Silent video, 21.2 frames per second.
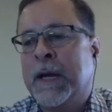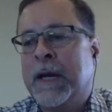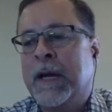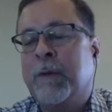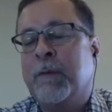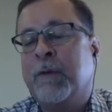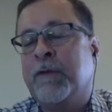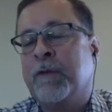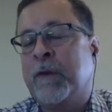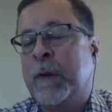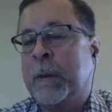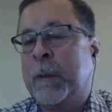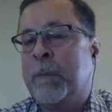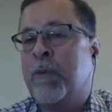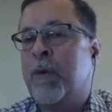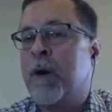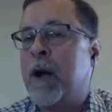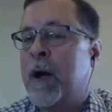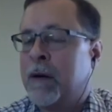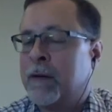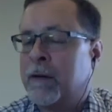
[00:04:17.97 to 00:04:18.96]
it was very
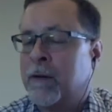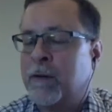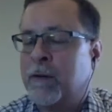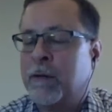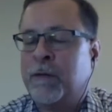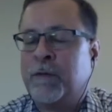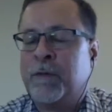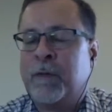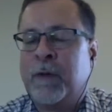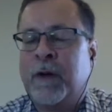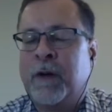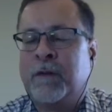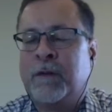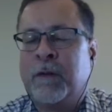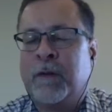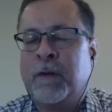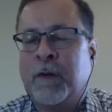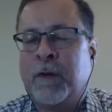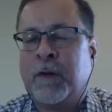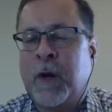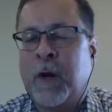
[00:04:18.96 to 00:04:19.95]
practical for us to
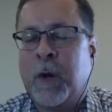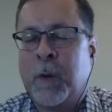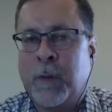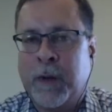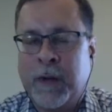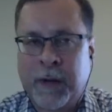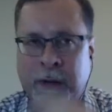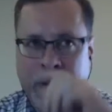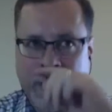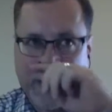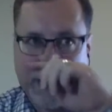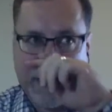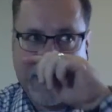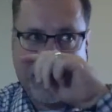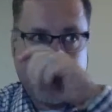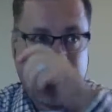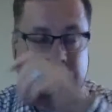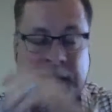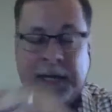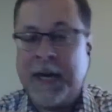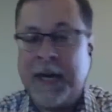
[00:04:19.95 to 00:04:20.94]
start with a
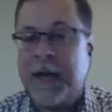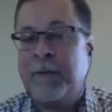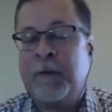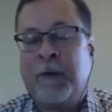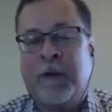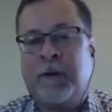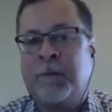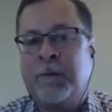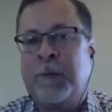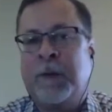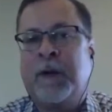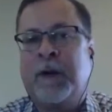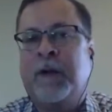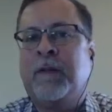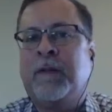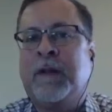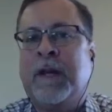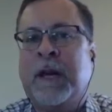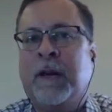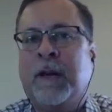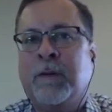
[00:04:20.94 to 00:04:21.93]
team that had never
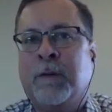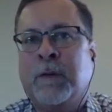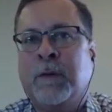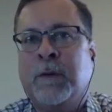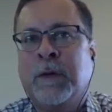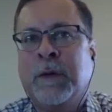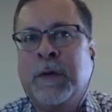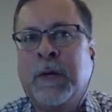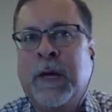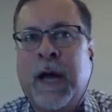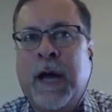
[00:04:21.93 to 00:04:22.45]
experienced Agile